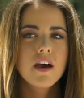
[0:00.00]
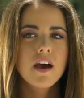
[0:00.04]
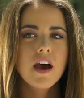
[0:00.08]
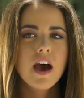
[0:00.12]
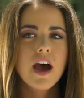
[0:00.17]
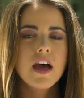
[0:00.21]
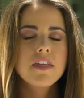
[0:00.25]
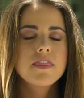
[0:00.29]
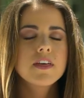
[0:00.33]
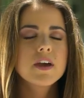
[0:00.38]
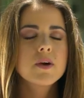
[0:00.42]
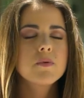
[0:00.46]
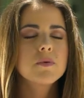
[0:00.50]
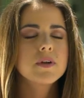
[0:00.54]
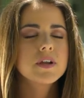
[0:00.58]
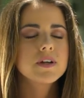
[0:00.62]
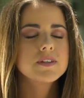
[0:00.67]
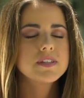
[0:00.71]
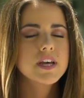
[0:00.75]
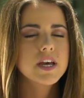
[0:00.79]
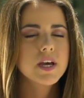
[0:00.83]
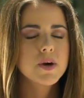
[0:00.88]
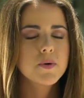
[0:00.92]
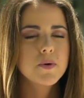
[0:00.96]
I think what I'll
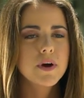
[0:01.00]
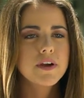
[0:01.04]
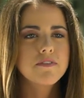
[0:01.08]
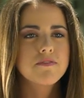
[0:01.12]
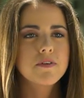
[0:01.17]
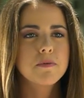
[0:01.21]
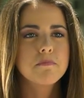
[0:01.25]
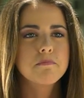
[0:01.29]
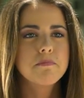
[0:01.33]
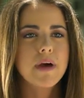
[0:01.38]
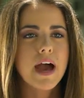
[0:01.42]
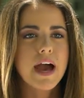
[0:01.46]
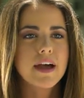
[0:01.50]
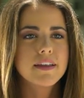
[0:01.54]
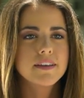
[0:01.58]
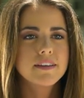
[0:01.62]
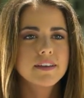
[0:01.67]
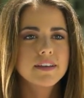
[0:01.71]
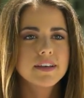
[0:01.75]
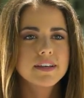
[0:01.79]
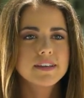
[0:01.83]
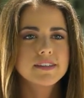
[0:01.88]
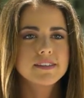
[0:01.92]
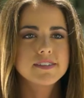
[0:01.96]
take away from Batten
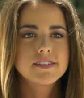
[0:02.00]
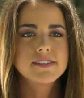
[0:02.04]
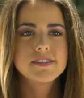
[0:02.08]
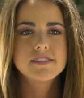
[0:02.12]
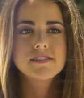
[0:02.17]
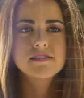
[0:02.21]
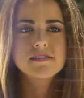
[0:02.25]
is